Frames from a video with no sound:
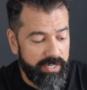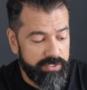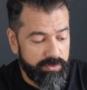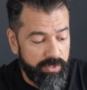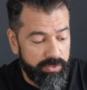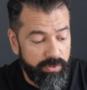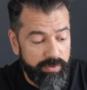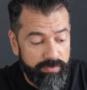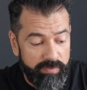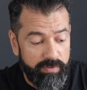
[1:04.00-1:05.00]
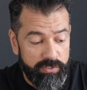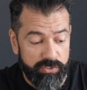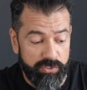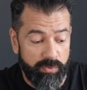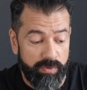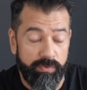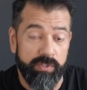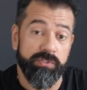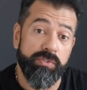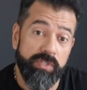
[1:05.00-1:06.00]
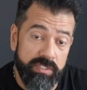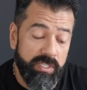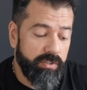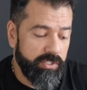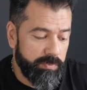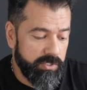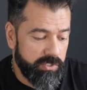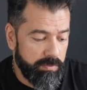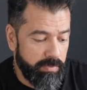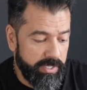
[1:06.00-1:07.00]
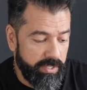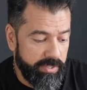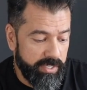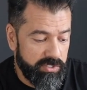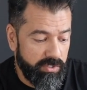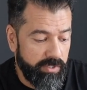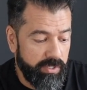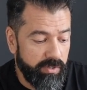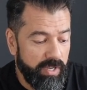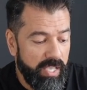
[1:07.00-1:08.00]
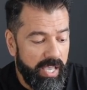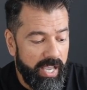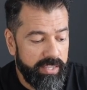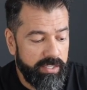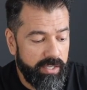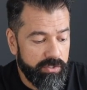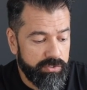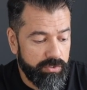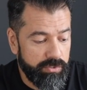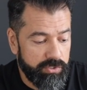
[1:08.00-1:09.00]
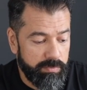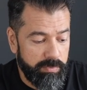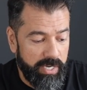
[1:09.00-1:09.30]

that is around $35 a square foot. So you could tell they spent some money on the exterior here, and then they also use some